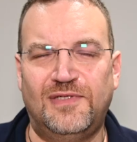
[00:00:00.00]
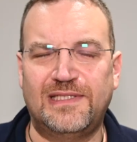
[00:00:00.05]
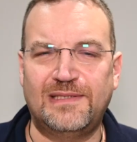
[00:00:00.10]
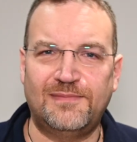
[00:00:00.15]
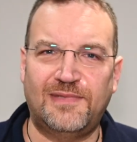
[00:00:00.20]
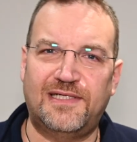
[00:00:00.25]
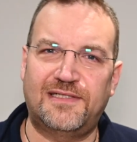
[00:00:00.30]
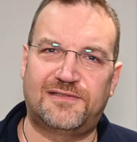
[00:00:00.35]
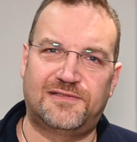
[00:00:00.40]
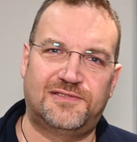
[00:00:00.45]
Welcome
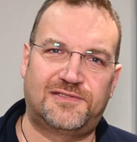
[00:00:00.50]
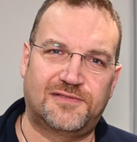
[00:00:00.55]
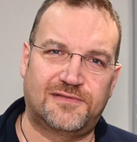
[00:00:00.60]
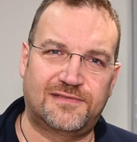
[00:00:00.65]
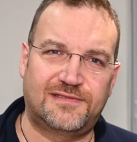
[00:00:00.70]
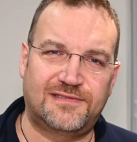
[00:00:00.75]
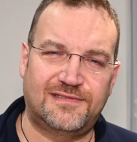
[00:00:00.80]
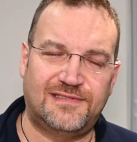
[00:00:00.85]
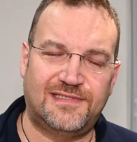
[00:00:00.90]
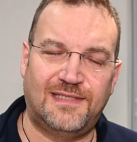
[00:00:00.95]
back to
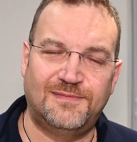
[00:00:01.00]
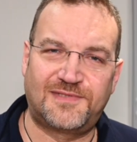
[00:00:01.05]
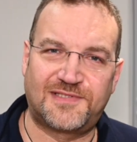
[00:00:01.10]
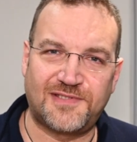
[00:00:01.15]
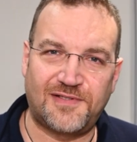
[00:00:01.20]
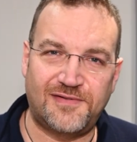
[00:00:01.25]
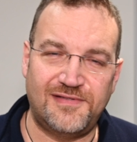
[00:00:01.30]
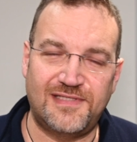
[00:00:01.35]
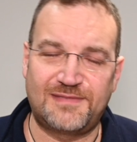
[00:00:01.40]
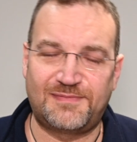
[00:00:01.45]
Gunshot. I'm
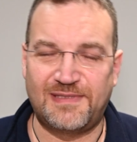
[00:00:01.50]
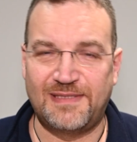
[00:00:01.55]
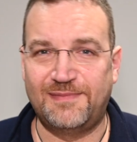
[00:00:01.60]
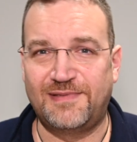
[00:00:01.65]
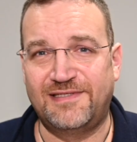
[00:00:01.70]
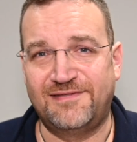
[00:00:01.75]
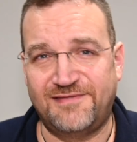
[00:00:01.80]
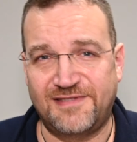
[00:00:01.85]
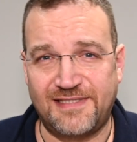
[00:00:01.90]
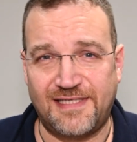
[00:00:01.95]
sorry there's been a
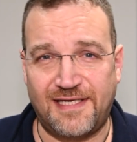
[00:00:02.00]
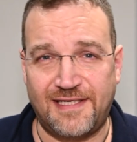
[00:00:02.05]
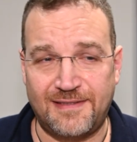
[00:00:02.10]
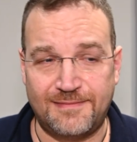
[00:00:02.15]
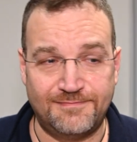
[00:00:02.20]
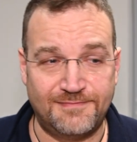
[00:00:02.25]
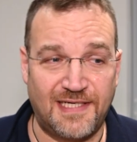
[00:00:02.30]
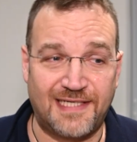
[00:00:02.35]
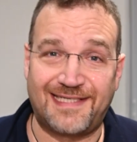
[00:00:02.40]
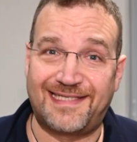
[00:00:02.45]
bit of
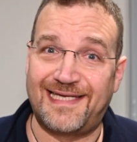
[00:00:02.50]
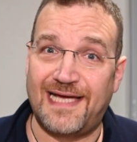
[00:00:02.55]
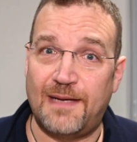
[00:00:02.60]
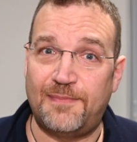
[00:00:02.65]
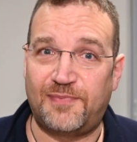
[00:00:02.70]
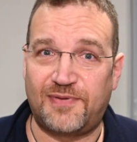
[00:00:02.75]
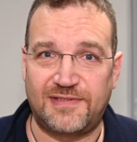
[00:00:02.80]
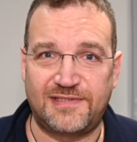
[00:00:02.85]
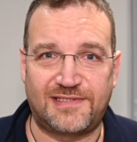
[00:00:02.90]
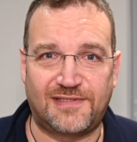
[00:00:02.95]
a
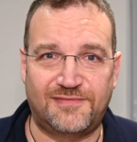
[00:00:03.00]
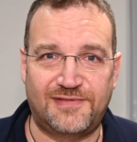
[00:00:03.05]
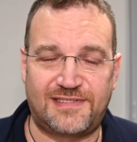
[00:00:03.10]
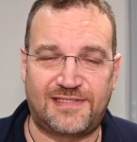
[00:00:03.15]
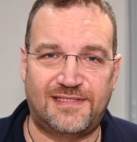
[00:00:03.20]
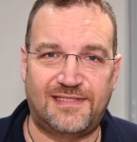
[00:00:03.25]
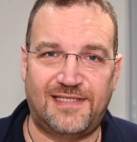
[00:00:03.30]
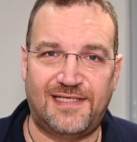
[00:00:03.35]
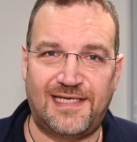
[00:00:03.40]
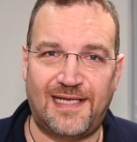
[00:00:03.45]
gap, shall we
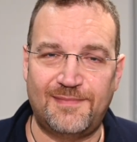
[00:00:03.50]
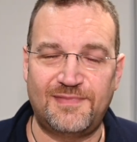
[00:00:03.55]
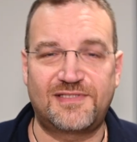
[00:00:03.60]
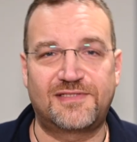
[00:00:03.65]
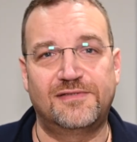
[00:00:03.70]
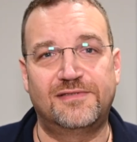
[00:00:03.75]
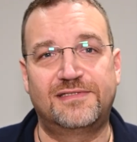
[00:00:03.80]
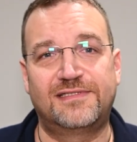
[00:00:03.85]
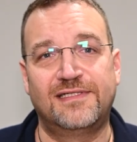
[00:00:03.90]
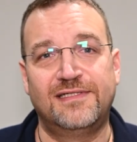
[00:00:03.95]
say, in
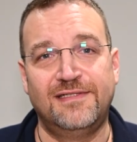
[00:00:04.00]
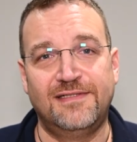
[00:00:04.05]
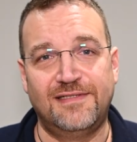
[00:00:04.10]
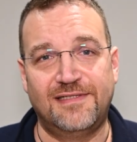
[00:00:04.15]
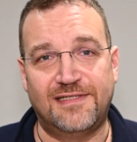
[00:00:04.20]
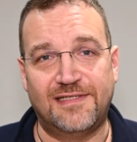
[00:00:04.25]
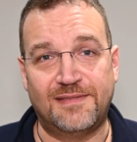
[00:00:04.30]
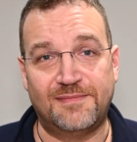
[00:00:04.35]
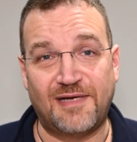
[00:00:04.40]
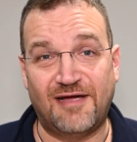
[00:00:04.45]
episodes.
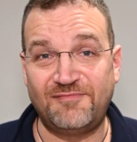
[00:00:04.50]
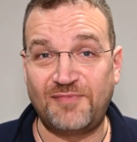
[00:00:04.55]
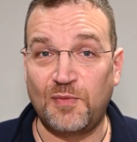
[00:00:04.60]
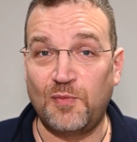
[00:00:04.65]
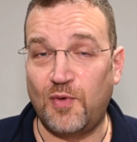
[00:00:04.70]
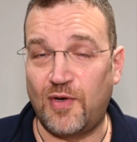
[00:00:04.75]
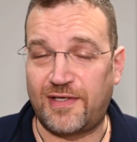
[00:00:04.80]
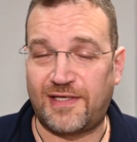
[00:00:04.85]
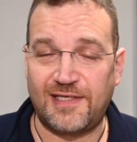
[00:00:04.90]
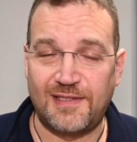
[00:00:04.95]
I've been
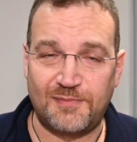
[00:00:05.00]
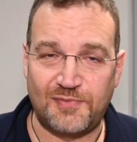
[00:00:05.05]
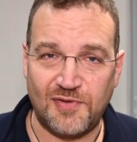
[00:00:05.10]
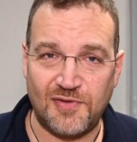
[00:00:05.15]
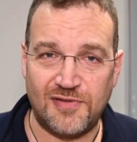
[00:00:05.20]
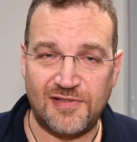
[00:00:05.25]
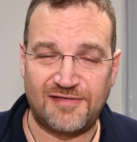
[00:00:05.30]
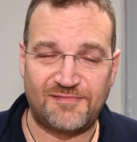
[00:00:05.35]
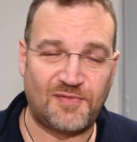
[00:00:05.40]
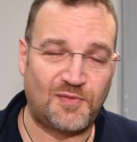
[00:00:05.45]
working
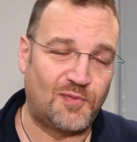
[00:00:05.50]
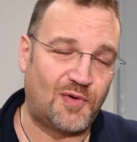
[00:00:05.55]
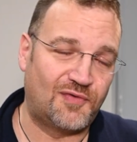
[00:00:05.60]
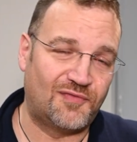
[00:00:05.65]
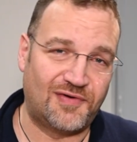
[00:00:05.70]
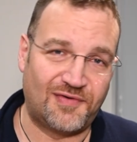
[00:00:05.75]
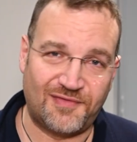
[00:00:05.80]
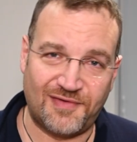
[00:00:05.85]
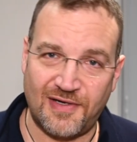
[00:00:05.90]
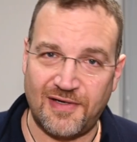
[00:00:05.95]
abroad, I've been working
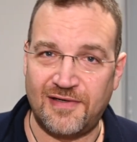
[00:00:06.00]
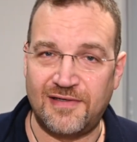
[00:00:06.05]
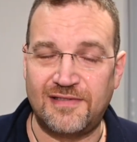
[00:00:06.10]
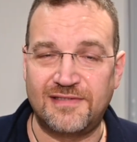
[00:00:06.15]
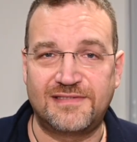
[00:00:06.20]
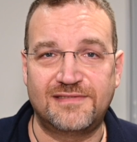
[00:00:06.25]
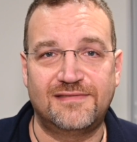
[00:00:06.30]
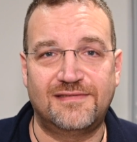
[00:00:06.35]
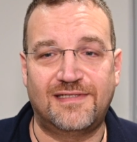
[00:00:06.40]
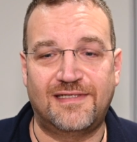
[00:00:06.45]
really, really hard.